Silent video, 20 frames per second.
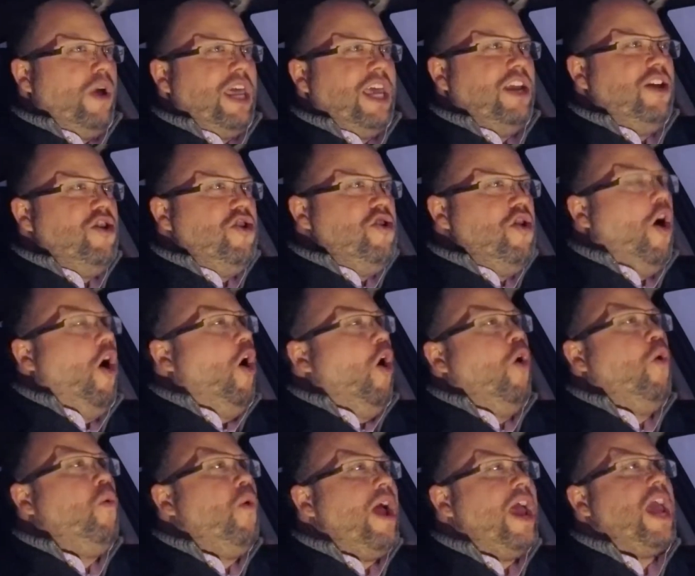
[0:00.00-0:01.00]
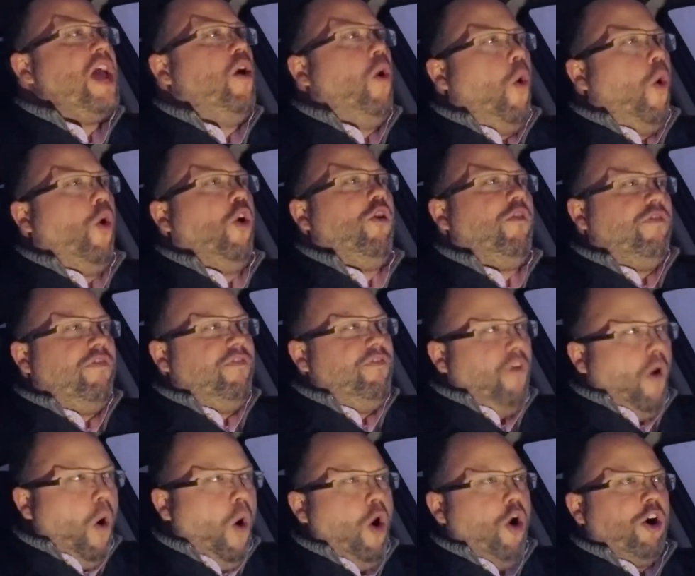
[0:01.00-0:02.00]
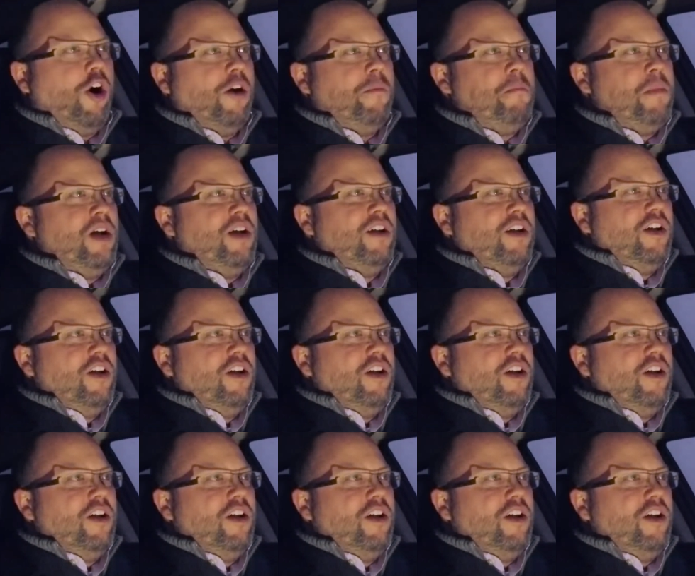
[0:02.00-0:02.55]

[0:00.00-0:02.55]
in no way or form